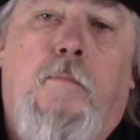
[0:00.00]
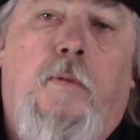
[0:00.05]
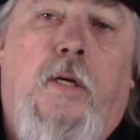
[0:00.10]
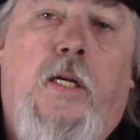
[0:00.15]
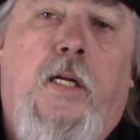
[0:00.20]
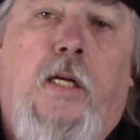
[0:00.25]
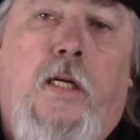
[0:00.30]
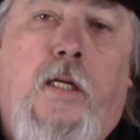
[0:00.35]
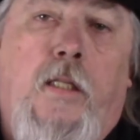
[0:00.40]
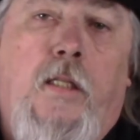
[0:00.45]

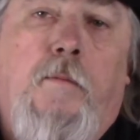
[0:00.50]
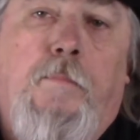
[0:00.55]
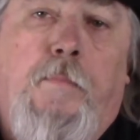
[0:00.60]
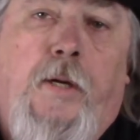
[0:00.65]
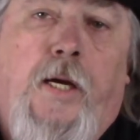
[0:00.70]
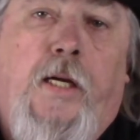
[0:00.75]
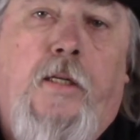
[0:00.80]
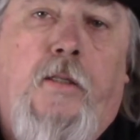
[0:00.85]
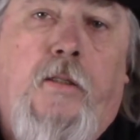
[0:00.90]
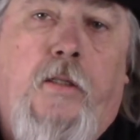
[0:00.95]
money in the
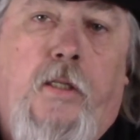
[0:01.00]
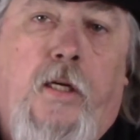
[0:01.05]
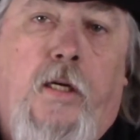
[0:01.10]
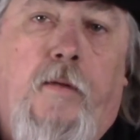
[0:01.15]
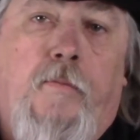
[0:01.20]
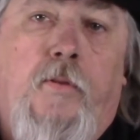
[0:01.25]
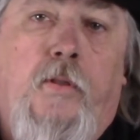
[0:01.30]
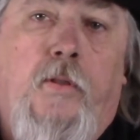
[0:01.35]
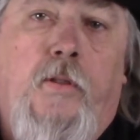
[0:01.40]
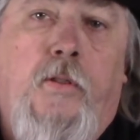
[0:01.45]
bank to
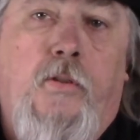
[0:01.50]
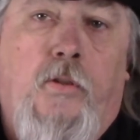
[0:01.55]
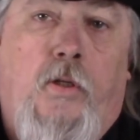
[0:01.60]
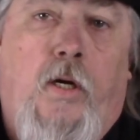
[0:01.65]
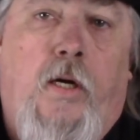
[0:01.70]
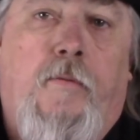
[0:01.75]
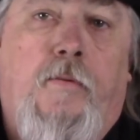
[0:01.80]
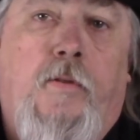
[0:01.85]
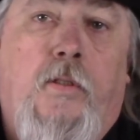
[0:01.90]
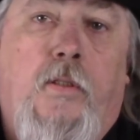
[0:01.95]
cover the
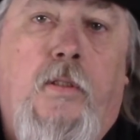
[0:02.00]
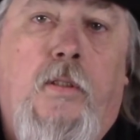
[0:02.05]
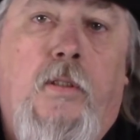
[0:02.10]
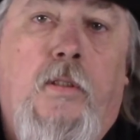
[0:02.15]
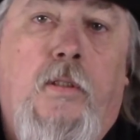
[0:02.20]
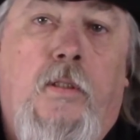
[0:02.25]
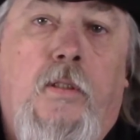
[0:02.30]
driver